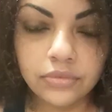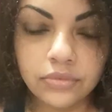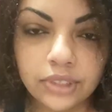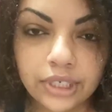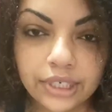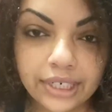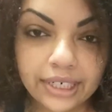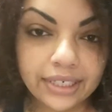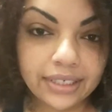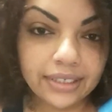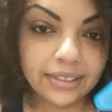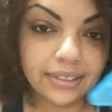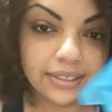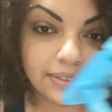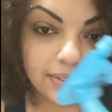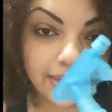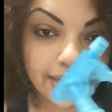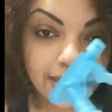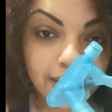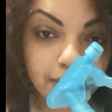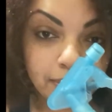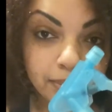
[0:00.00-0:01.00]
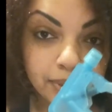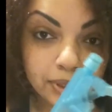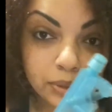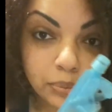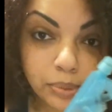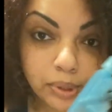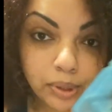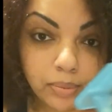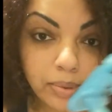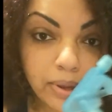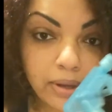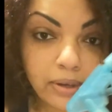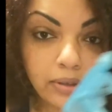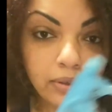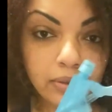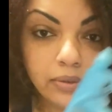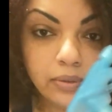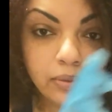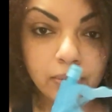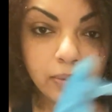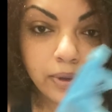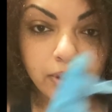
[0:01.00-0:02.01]
All right, so I got my spray bottle
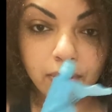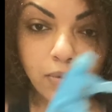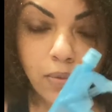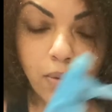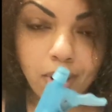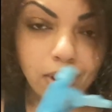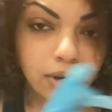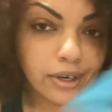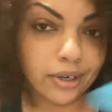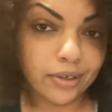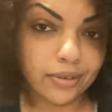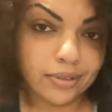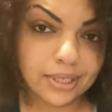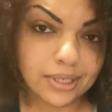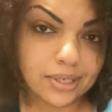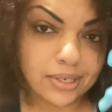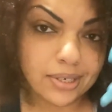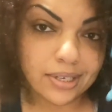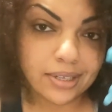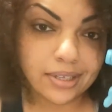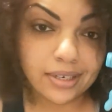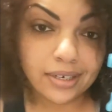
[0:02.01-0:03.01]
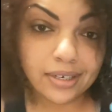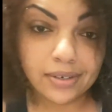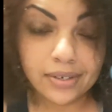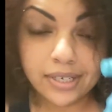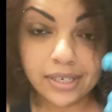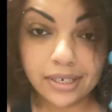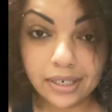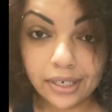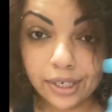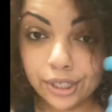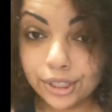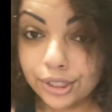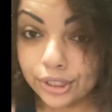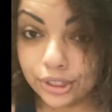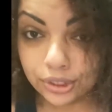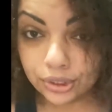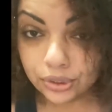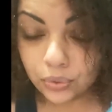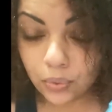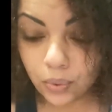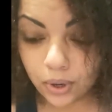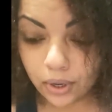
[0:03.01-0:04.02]
with water. There's nothing else in here,
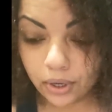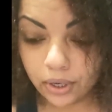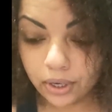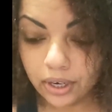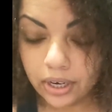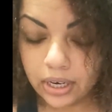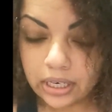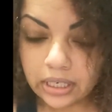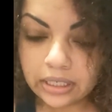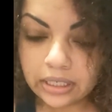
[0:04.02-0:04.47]
just water.